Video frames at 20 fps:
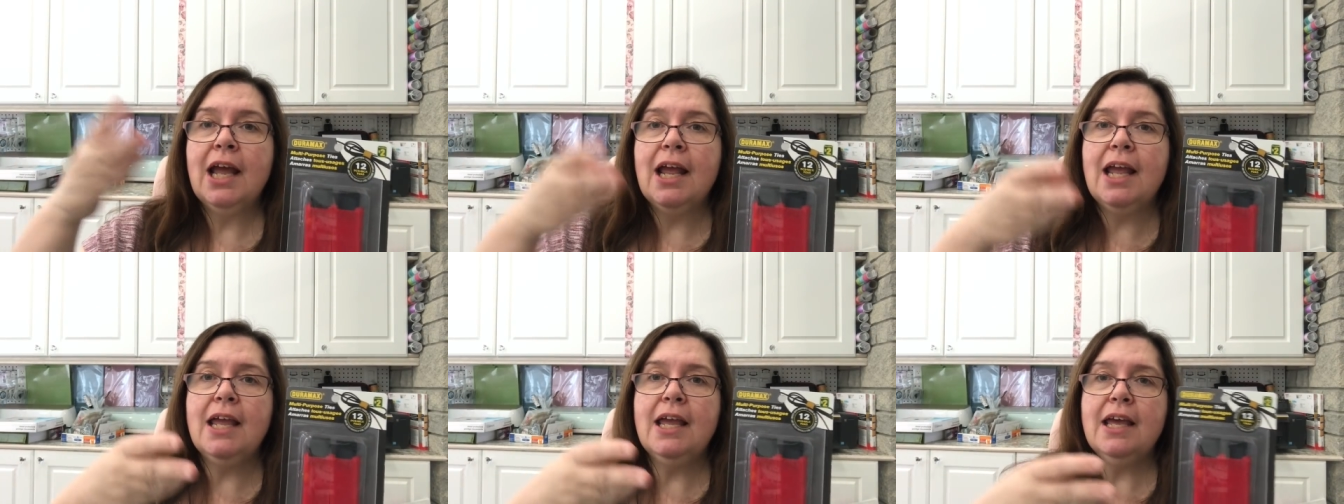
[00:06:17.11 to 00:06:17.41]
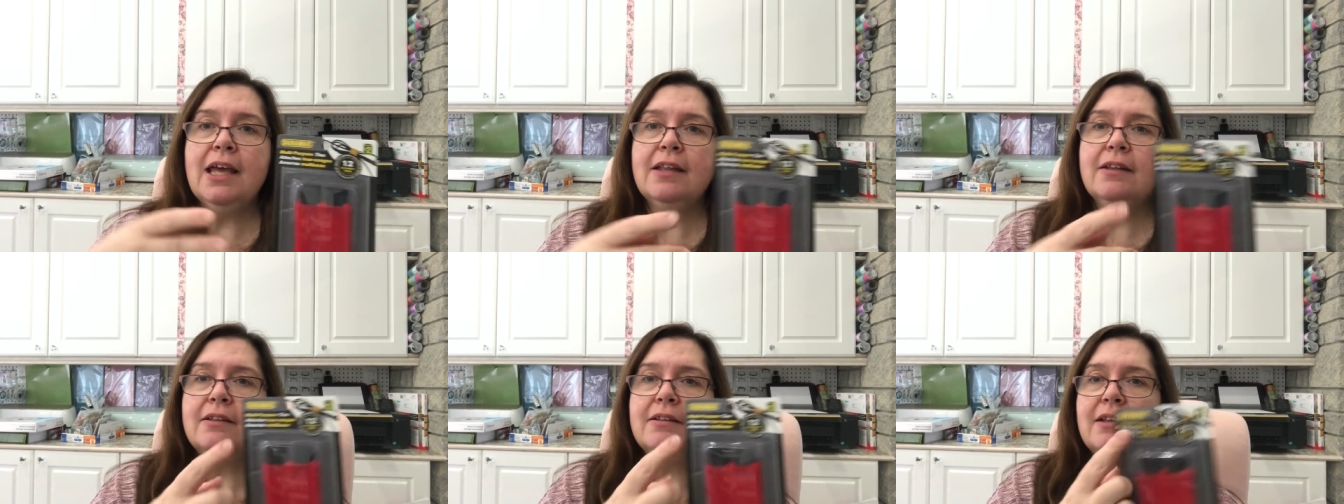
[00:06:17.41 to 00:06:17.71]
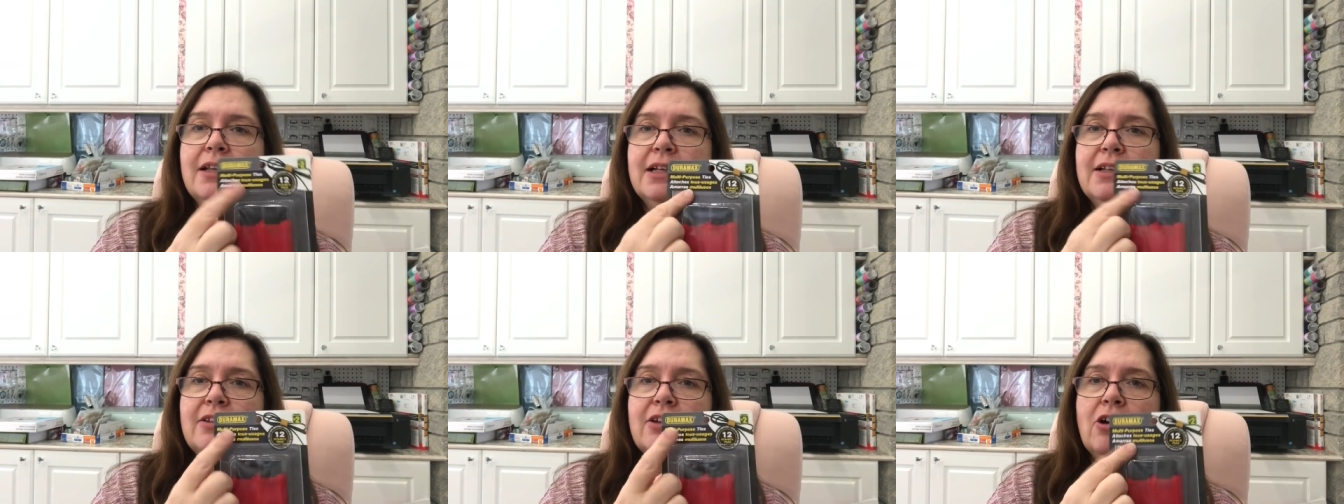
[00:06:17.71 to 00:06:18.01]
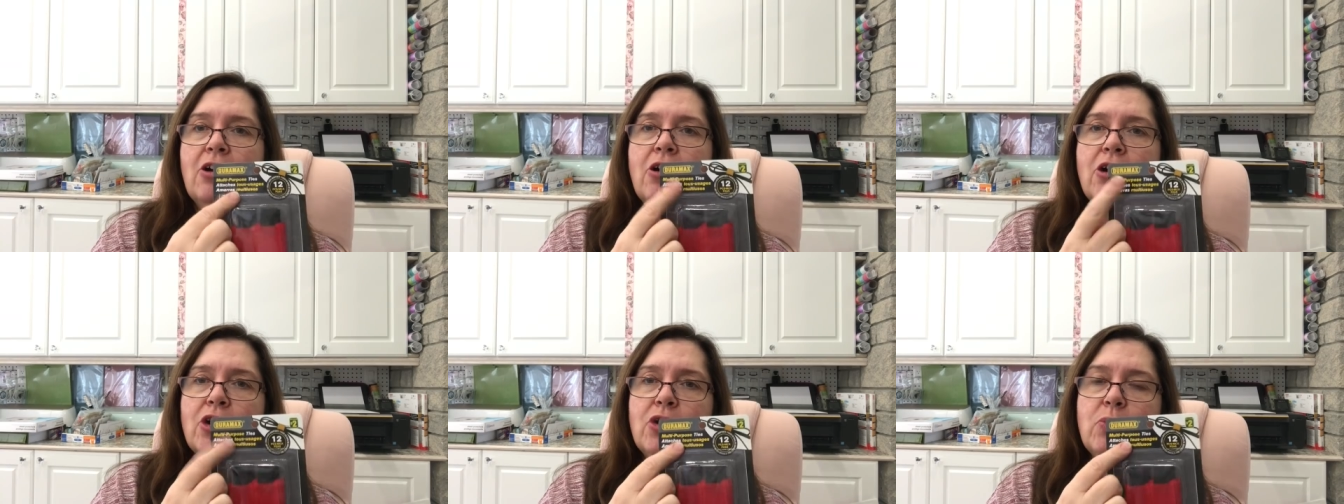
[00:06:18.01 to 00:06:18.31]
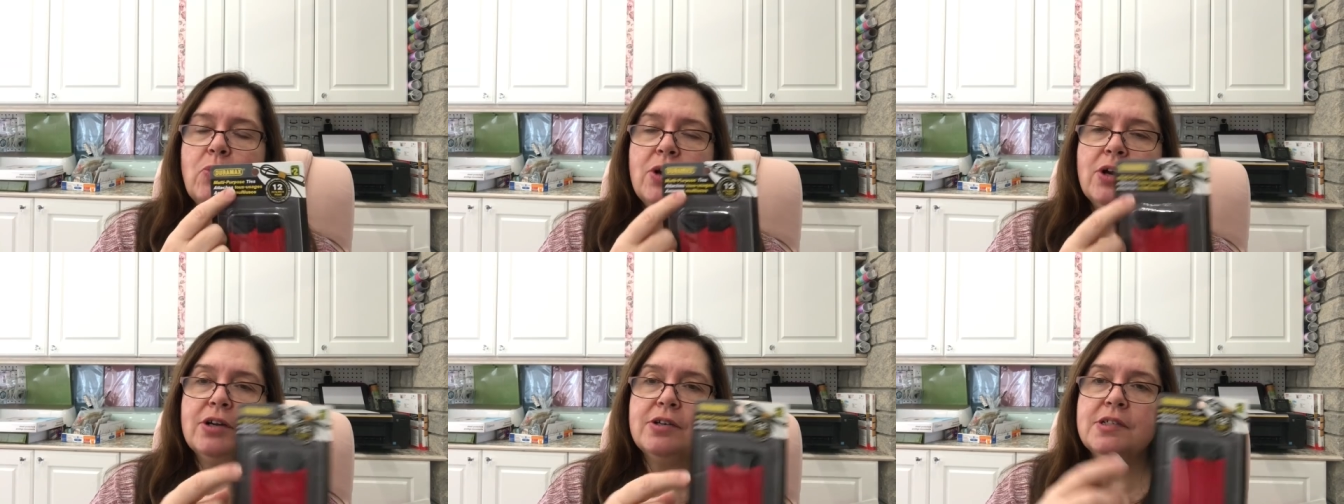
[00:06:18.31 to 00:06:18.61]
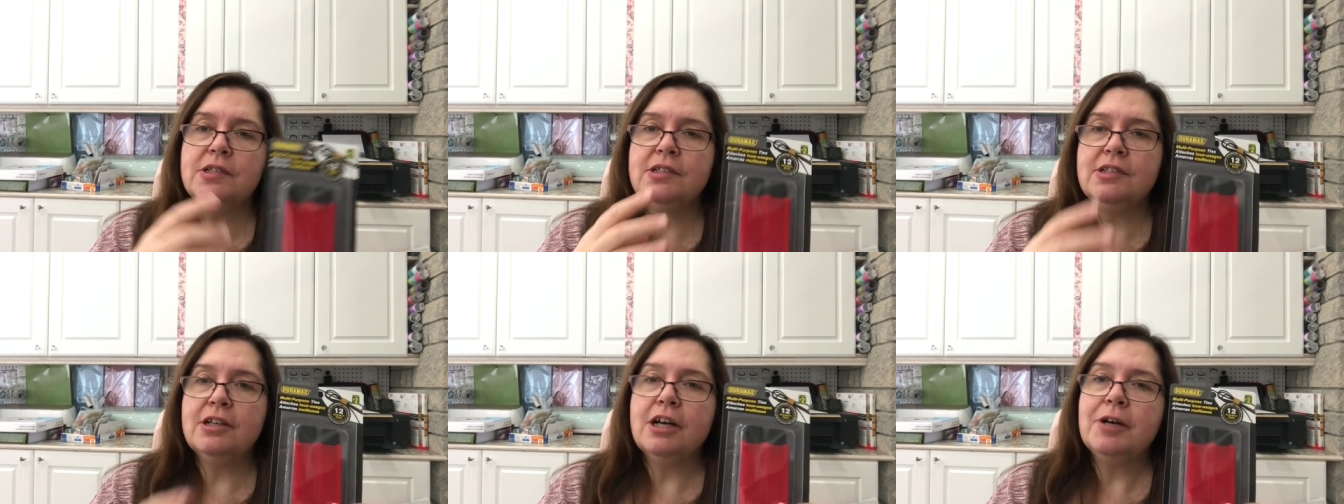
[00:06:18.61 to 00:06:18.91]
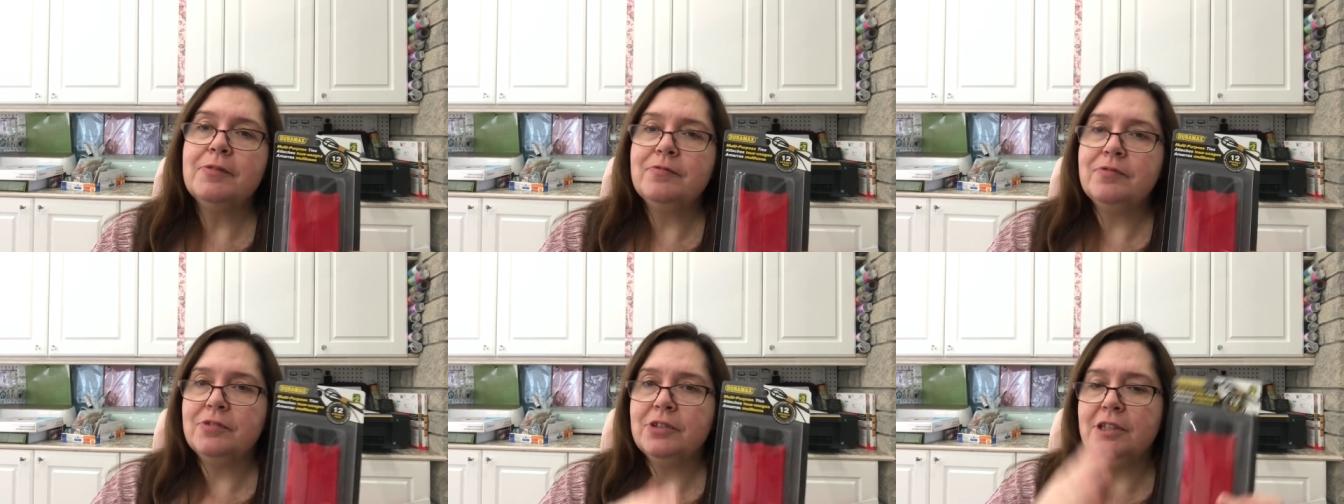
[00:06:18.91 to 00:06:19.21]
and like the hardware
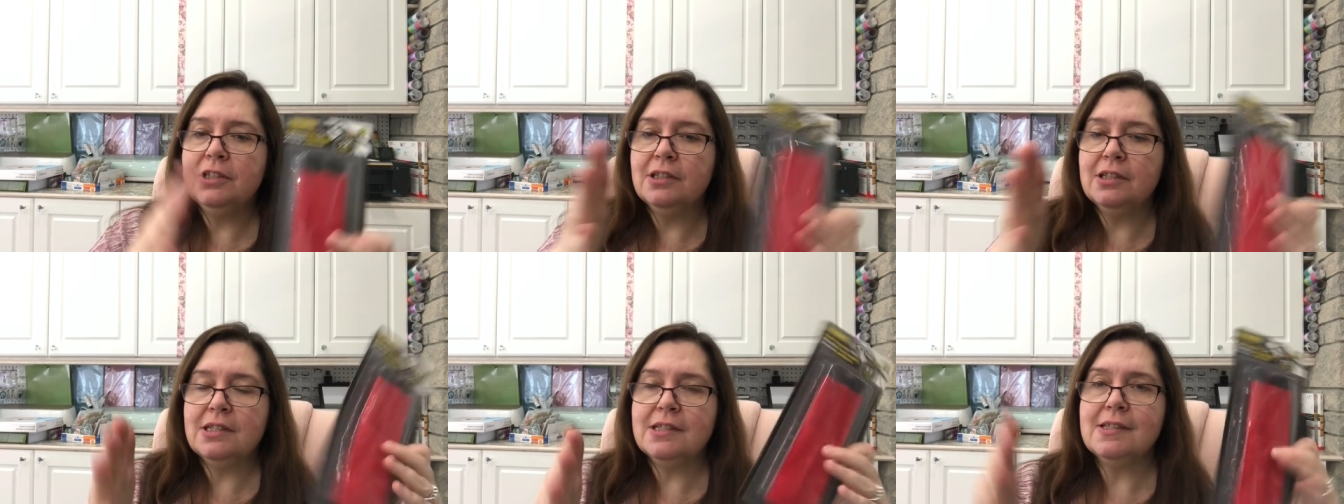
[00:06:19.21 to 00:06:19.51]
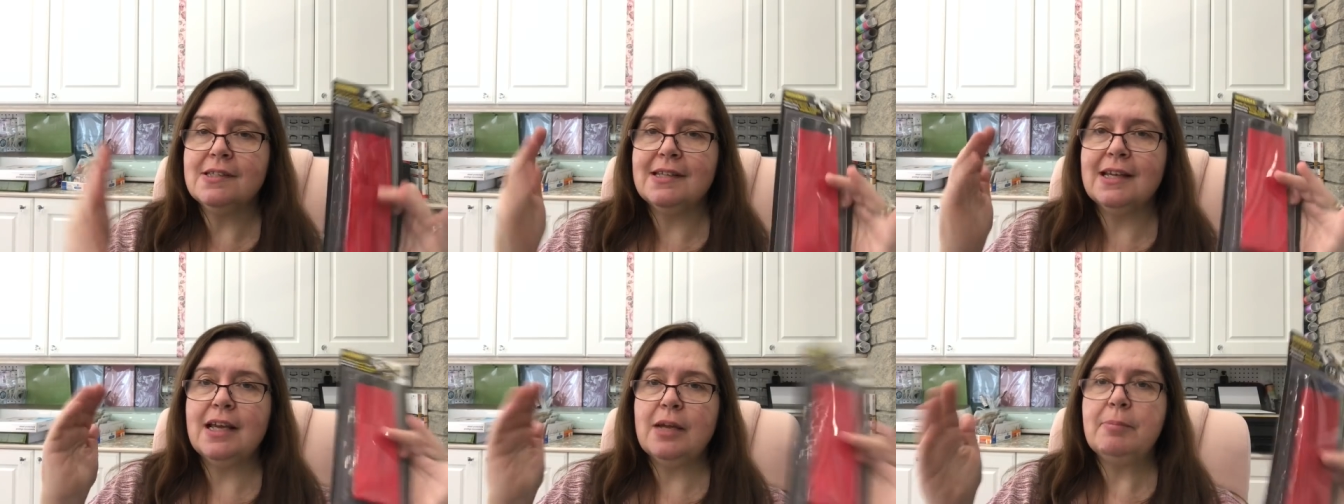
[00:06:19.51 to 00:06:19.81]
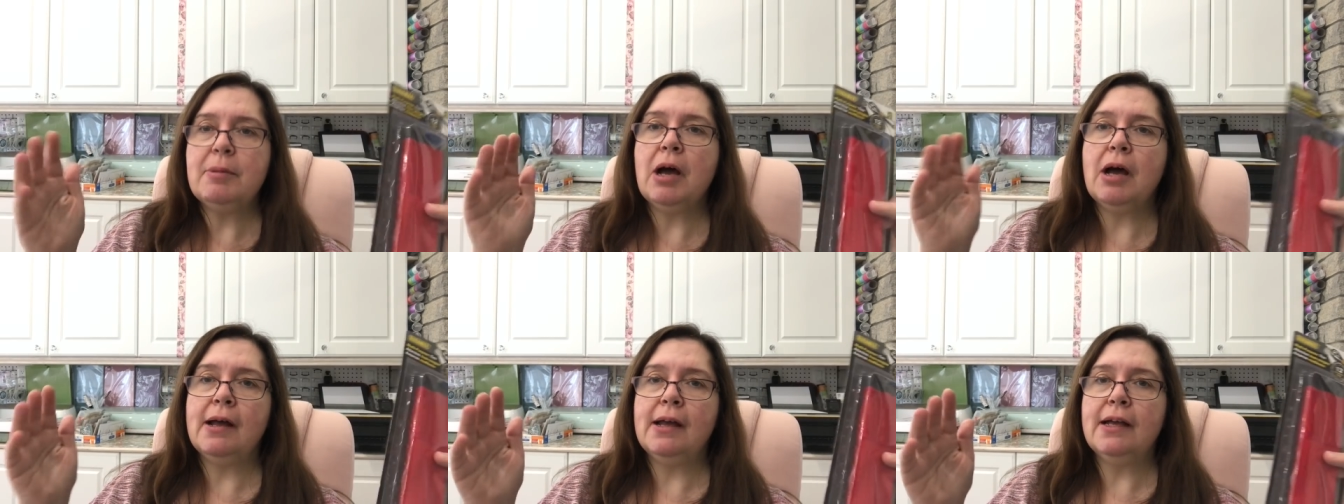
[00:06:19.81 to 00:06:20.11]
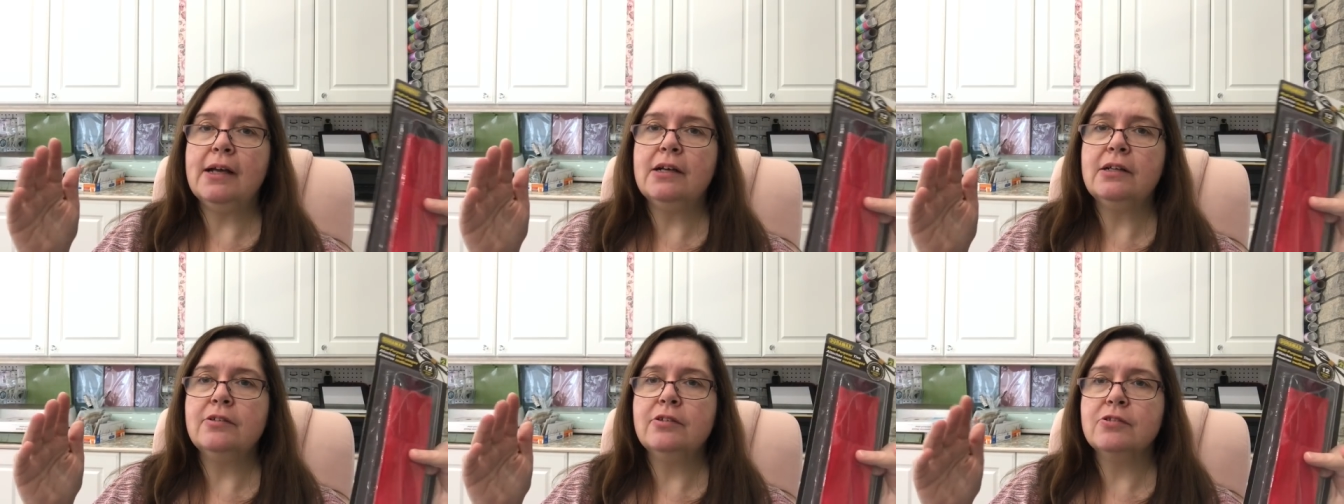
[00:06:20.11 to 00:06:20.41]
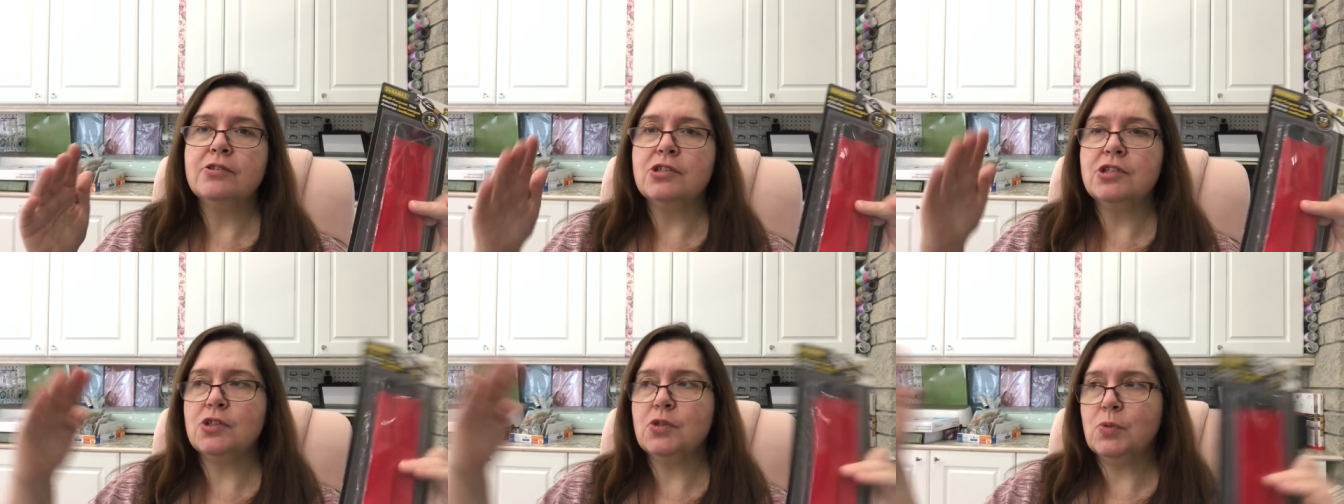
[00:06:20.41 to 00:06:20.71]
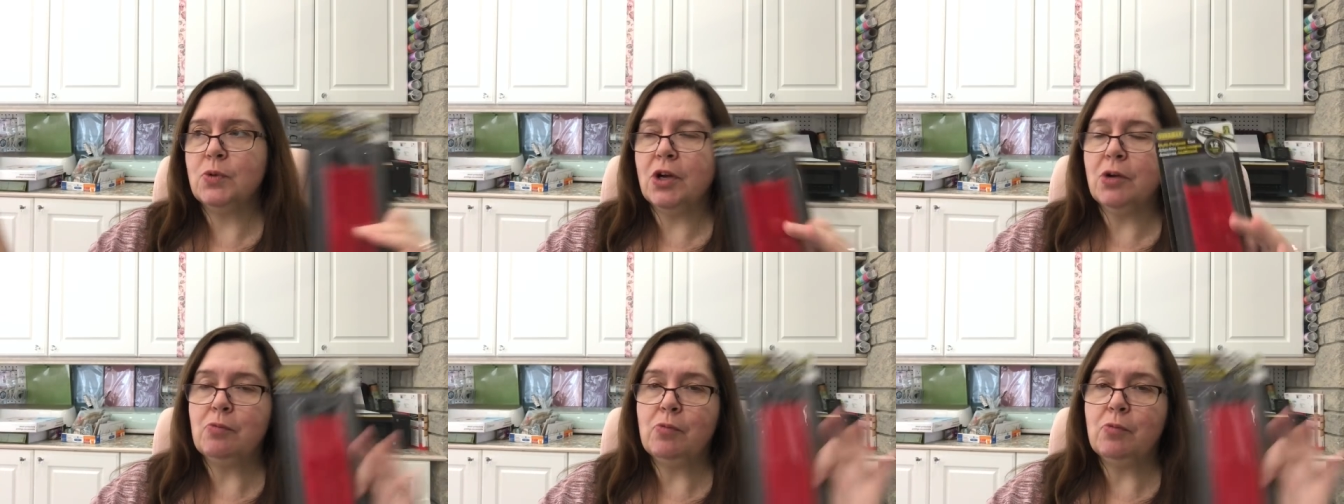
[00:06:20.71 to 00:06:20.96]
stuff in the same aisle they're just